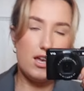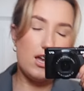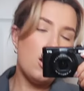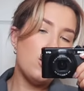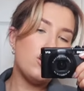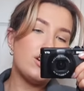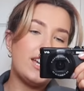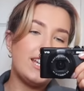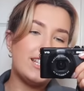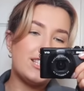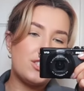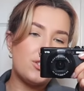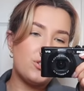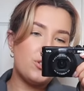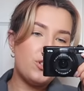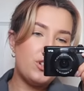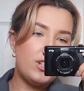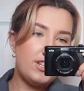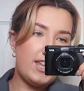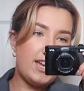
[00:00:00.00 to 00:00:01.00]
Okay
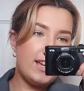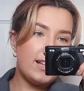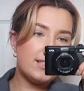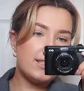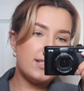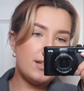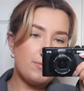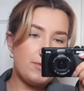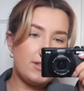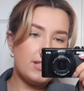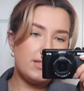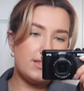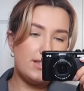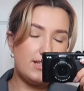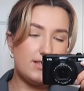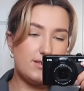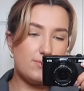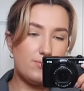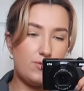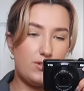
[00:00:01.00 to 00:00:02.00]
so next up is
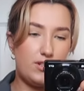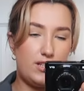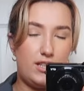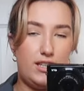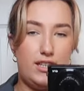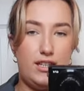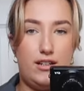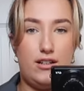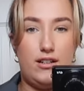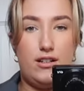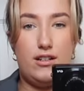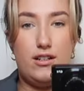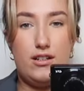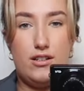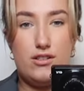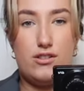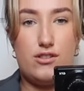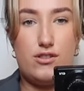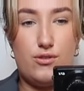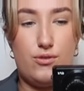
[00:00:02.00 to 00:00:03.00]
this one here
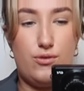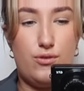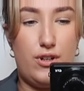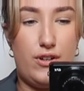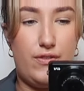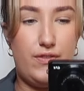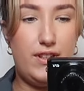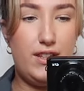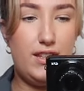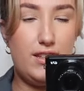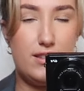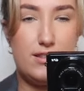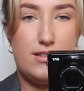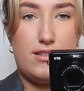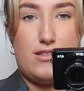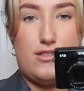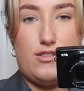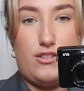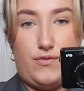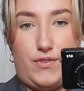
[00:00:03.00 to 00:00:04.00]
so I feel like this
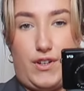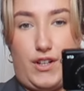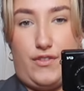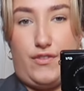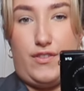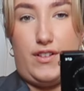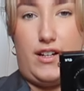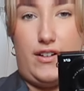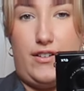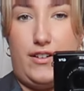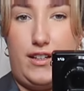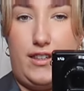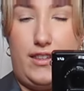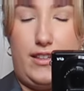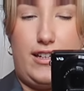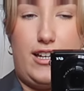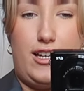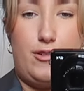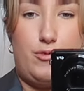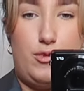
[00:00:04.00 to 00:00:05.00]
is not very flattering on the
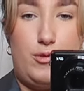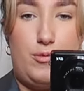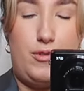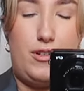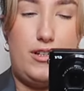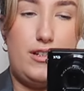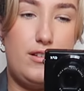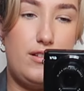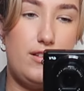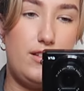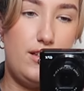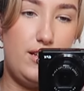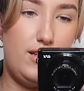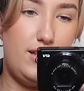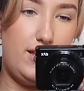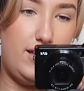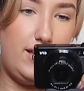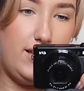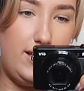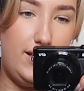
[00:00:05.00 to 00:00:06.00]
camera but
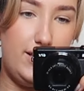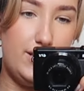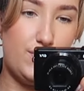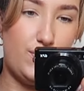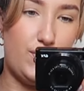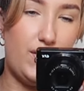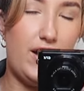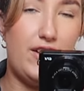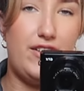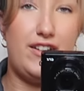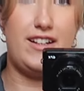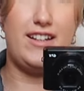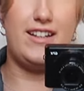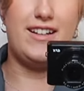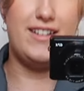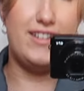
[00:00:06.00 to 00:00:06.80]
it is flattering